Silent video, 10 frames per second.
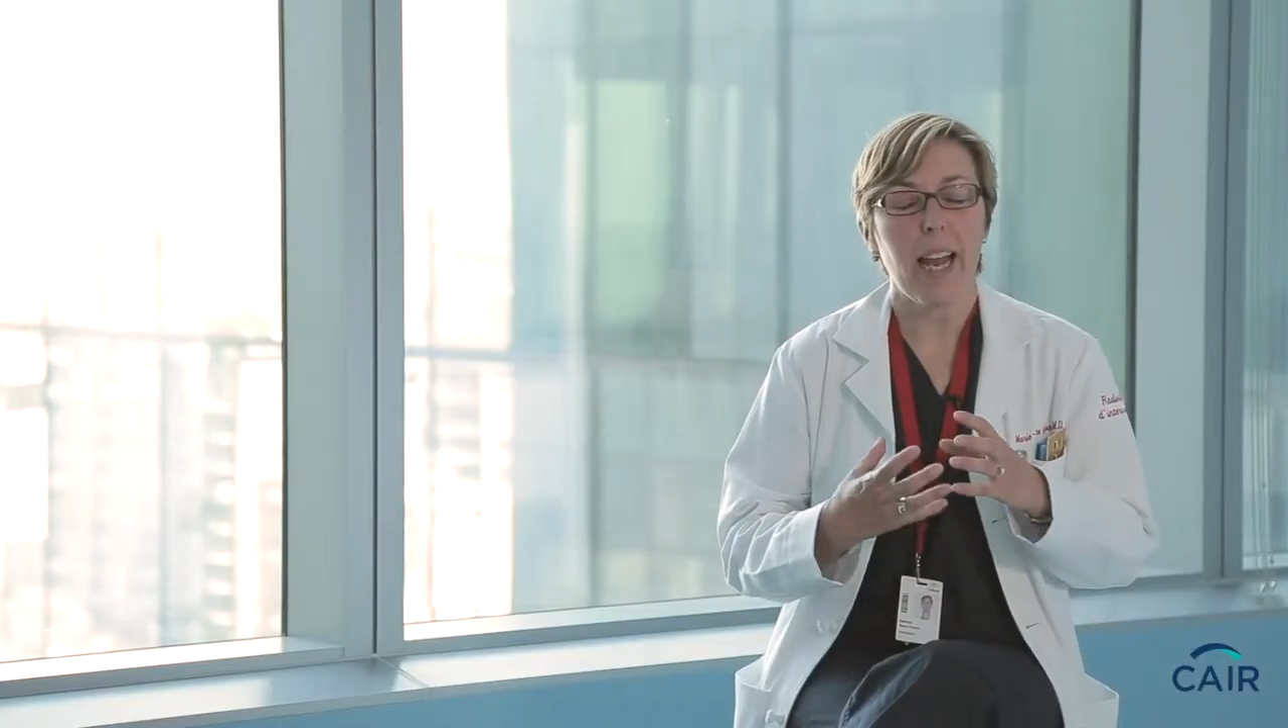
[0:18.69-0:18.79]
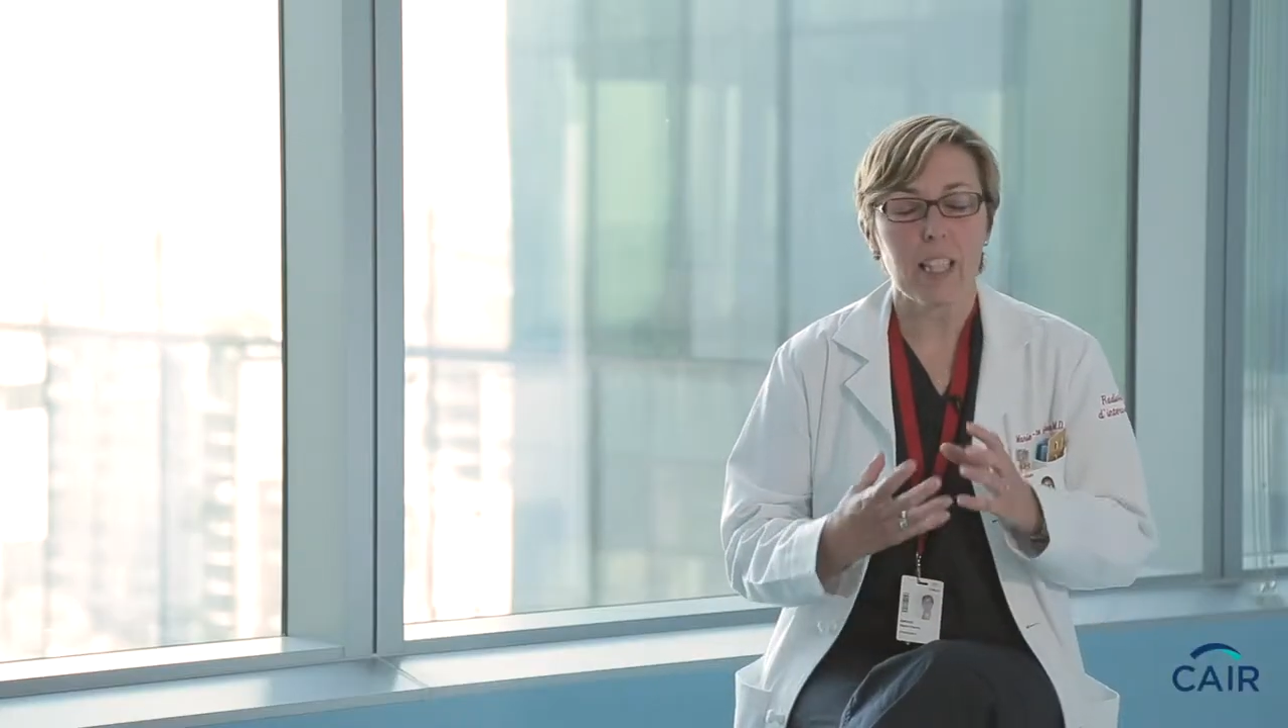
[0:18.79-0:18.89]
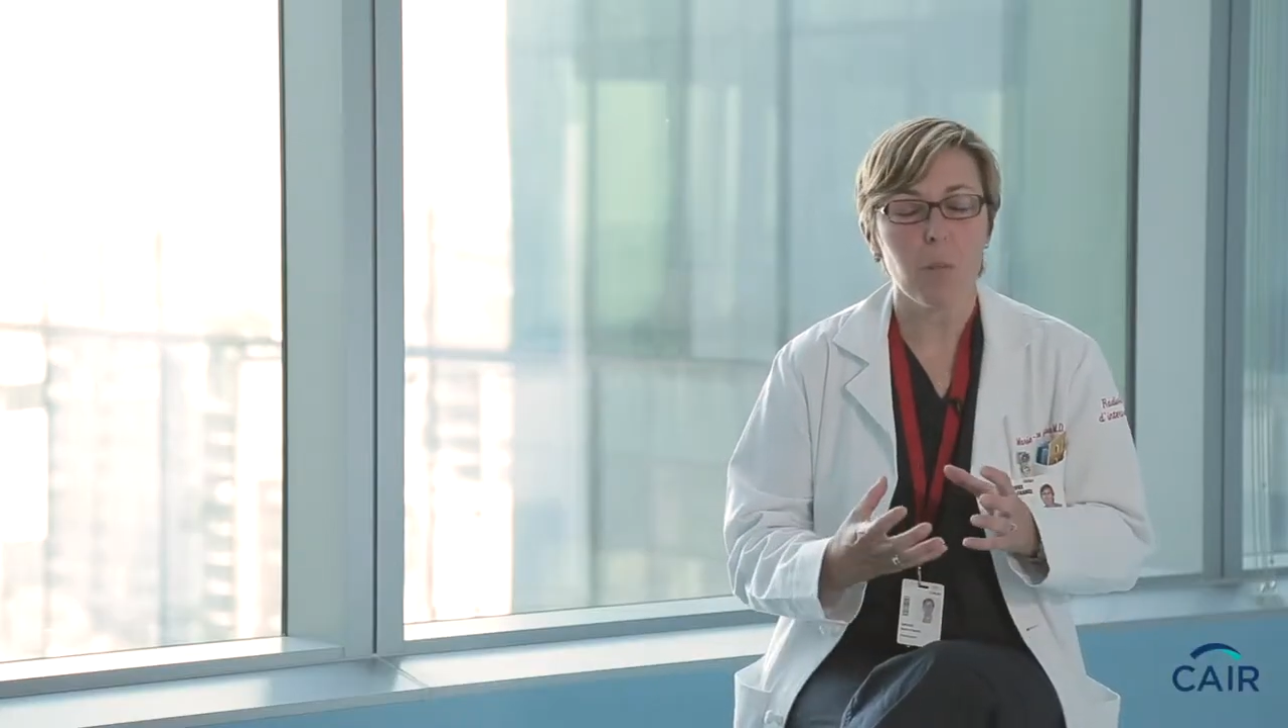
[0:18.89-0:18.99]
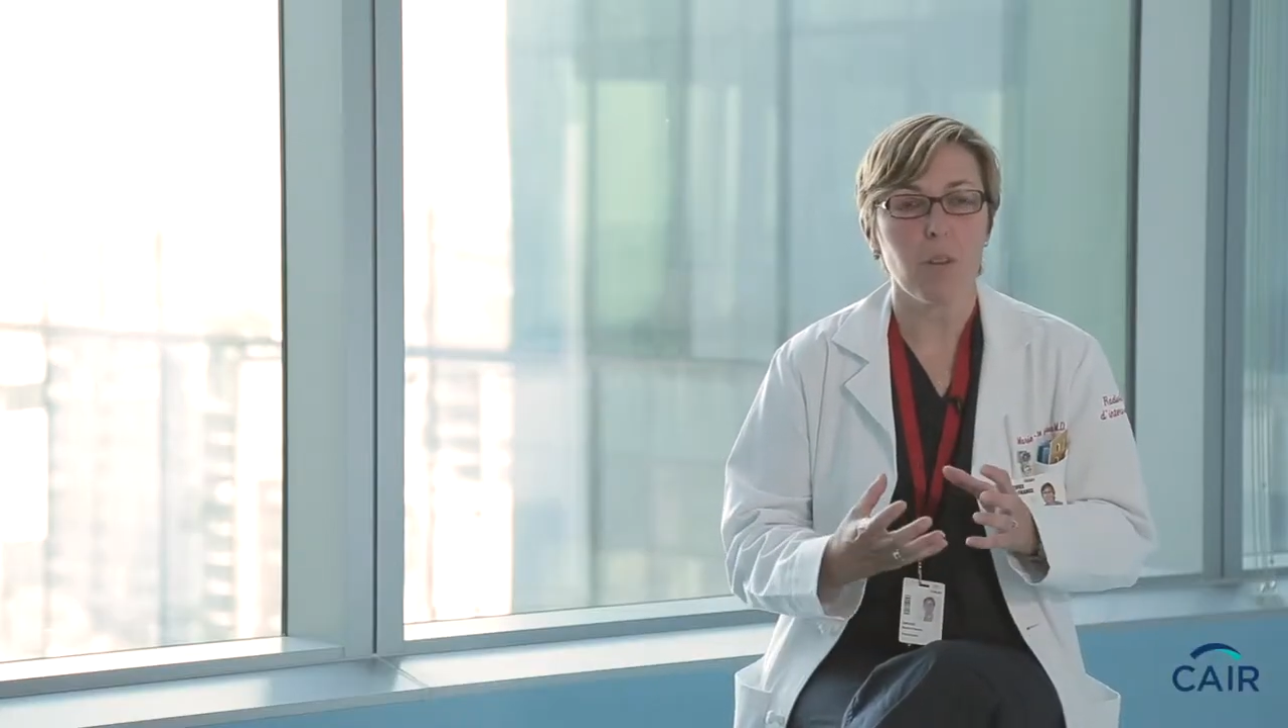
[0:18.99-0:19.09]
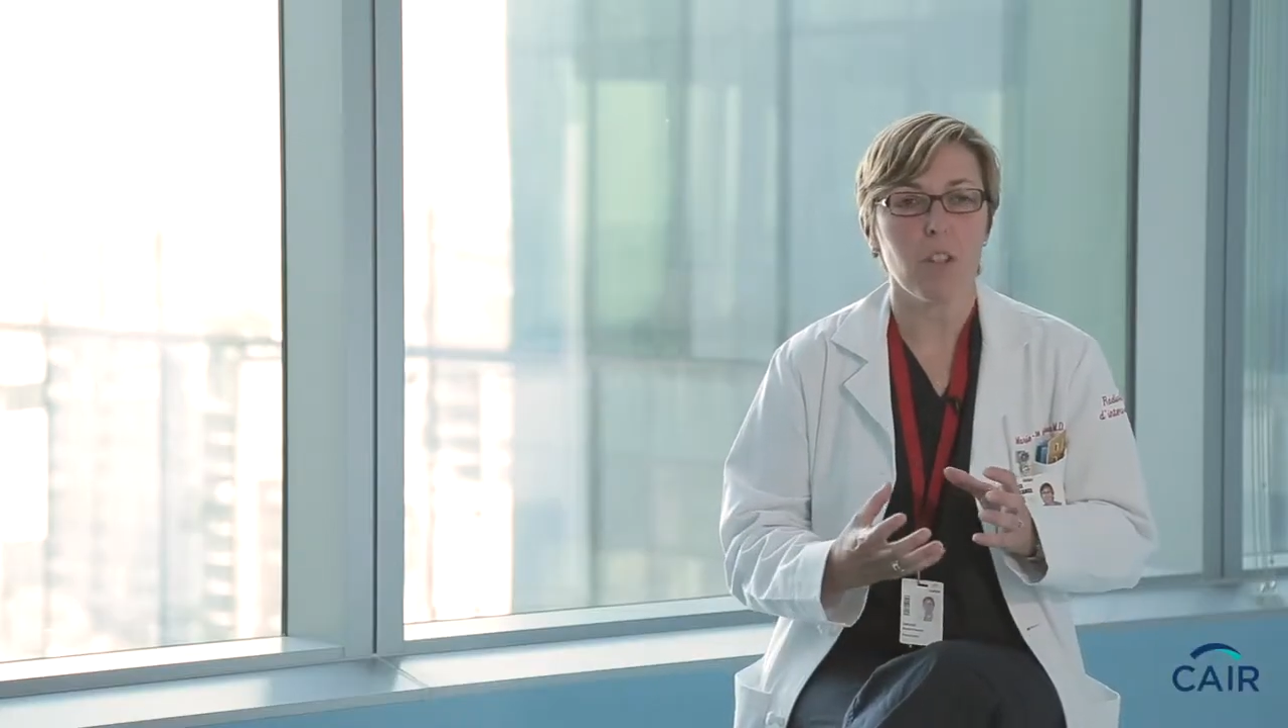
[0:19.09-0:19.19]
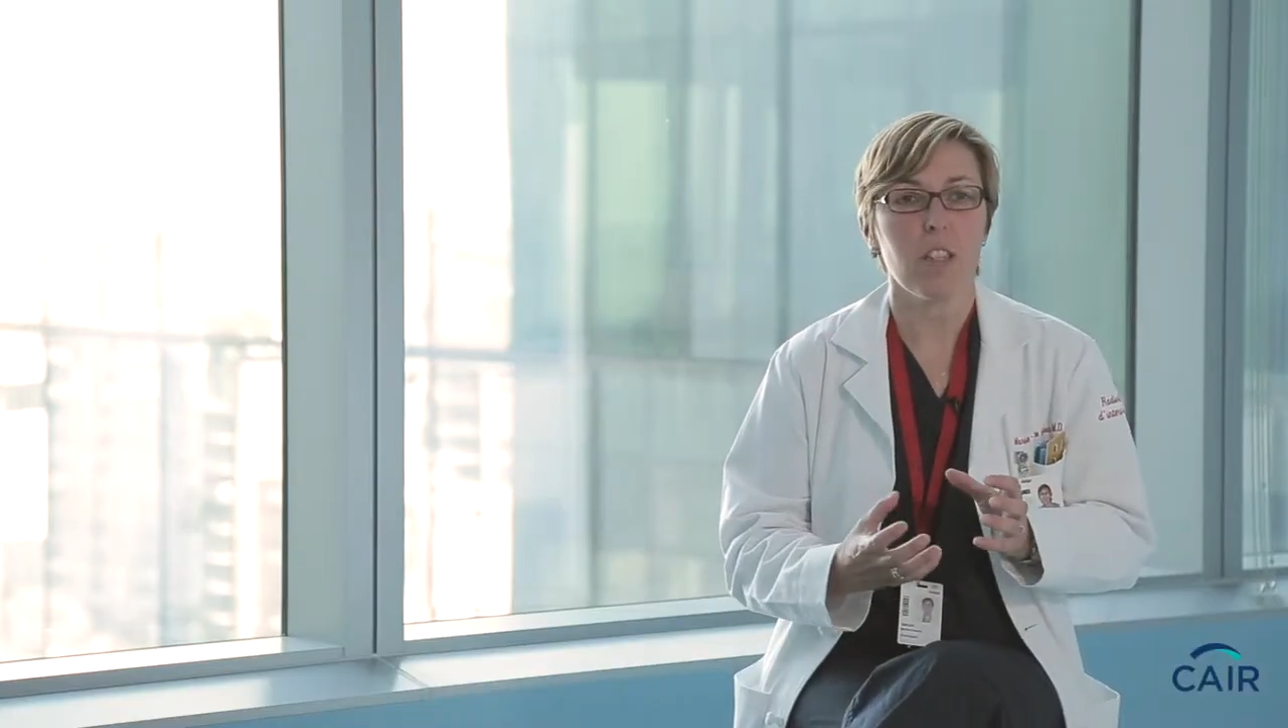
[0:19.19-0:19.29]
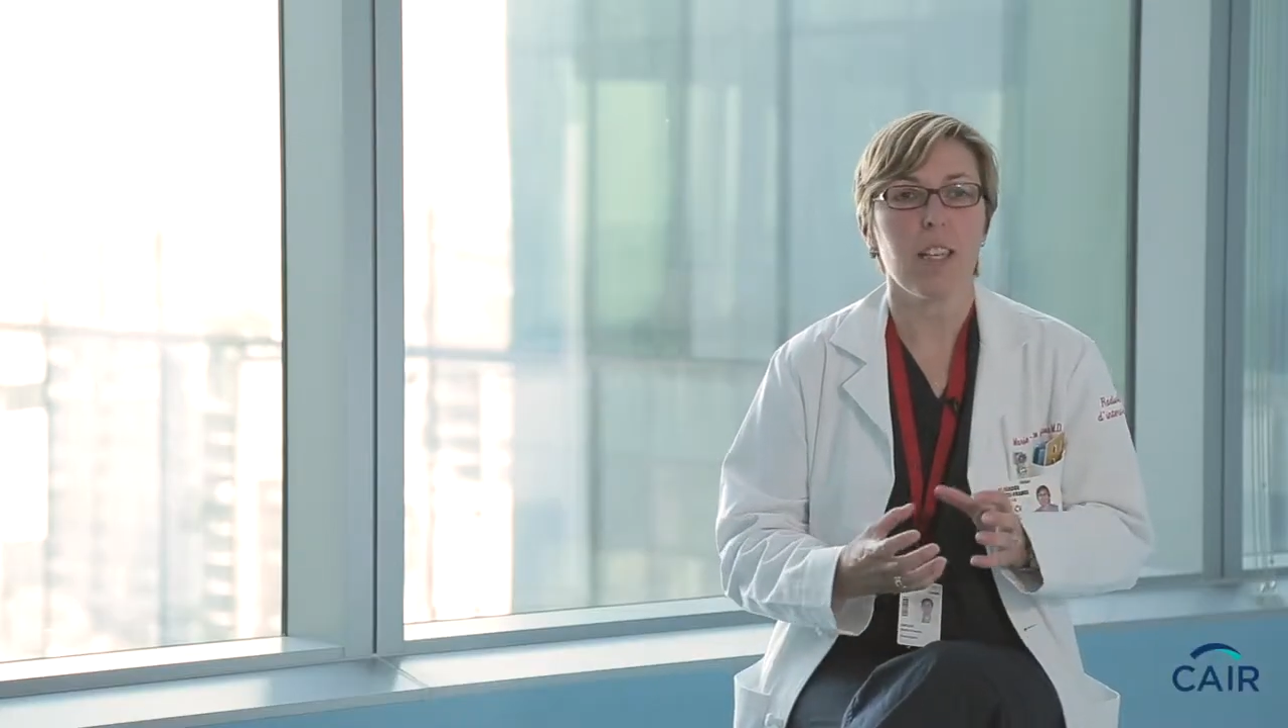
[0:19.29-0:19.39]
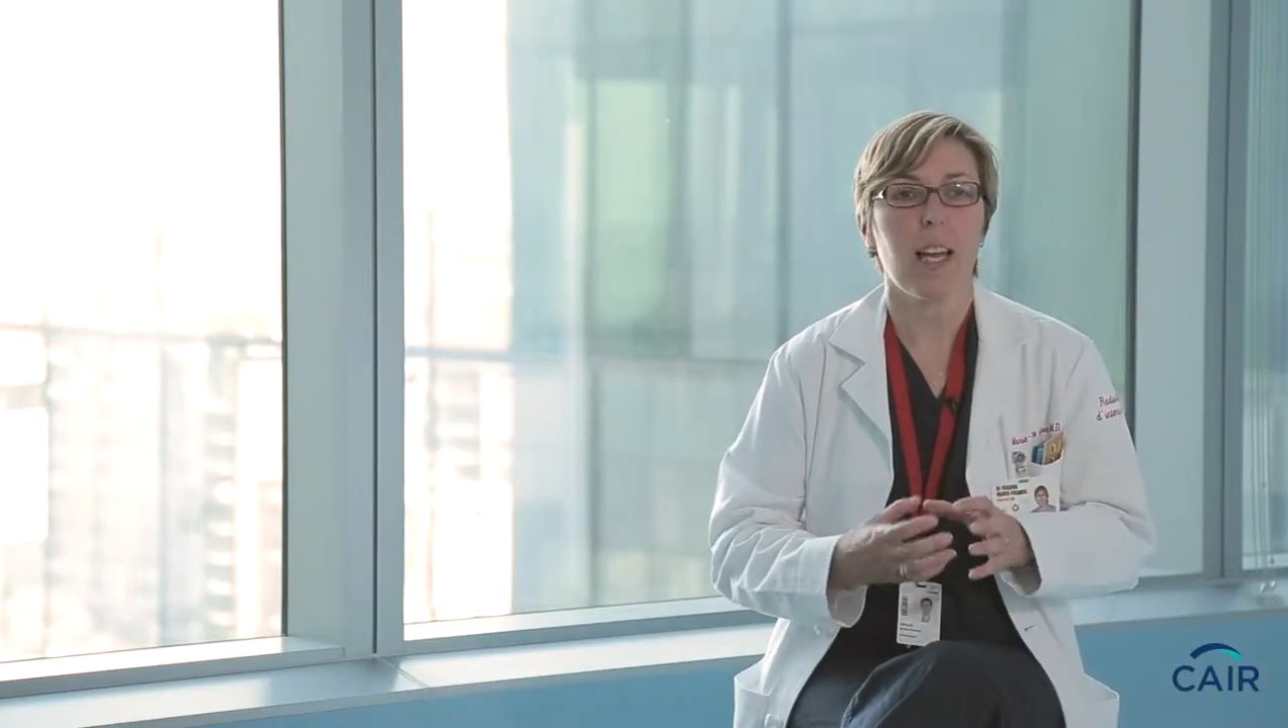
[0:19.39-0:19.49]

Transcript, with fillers: experts